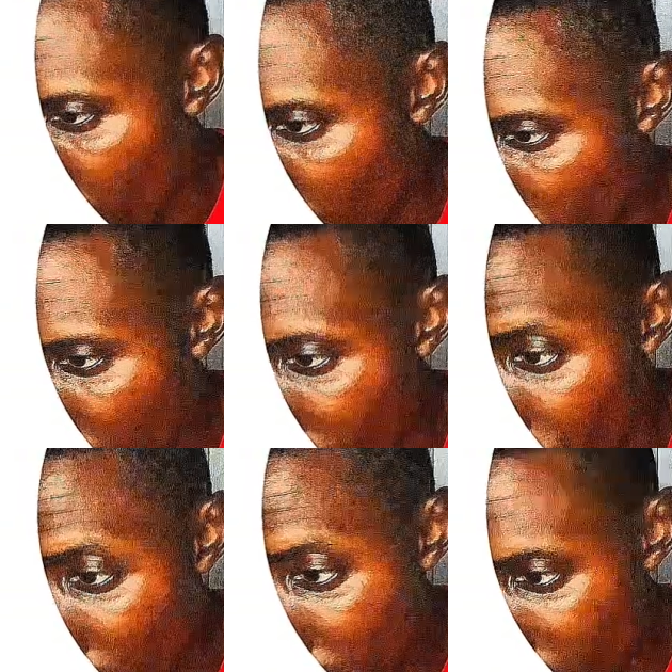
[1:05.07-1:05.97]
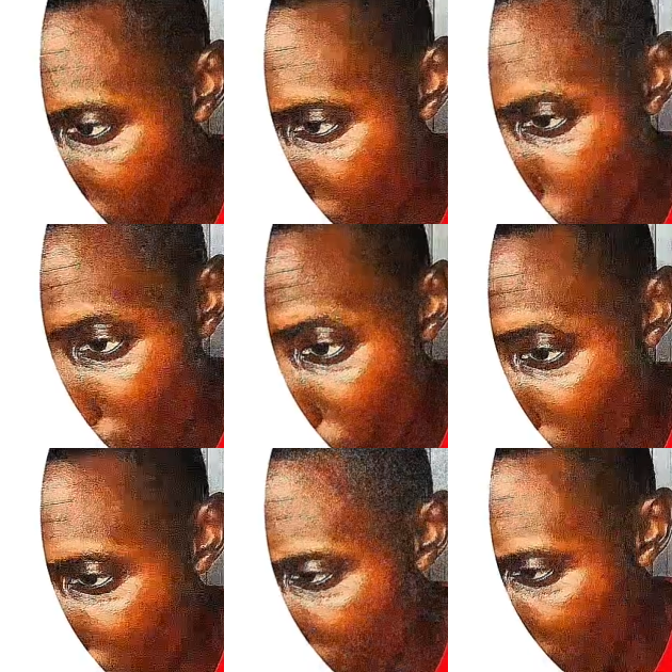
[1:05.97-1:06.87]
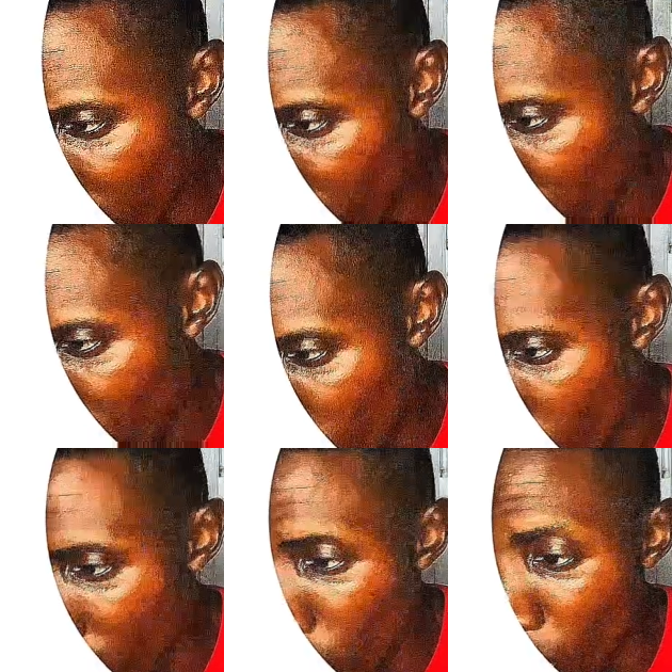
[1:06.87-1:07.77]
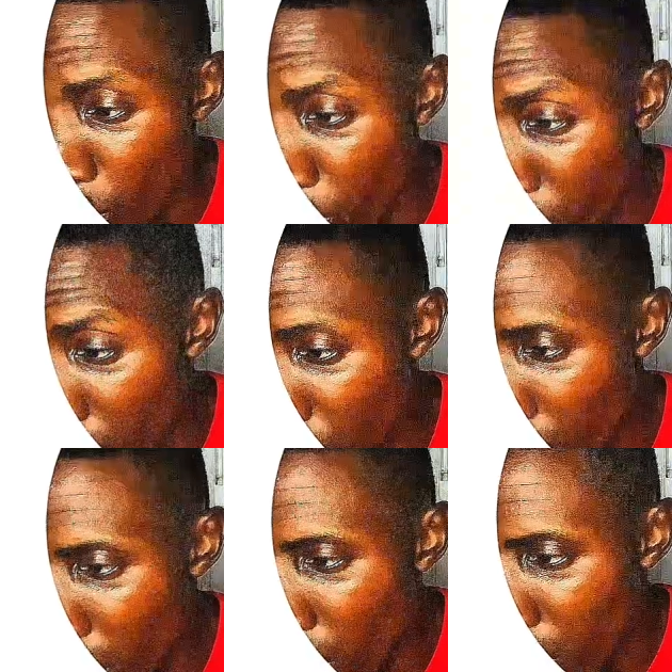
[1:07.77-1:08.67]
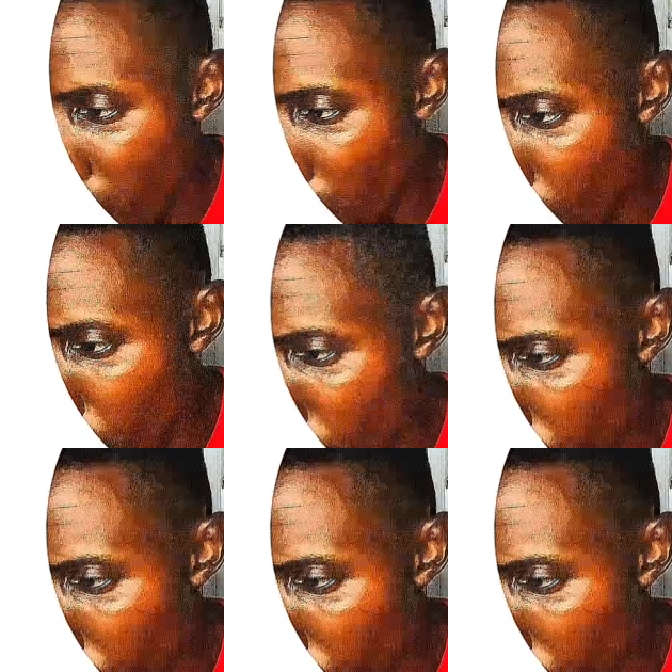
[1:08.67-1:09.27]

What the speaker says: All right, it's already ticked. Don't click on agency. So and you will fill a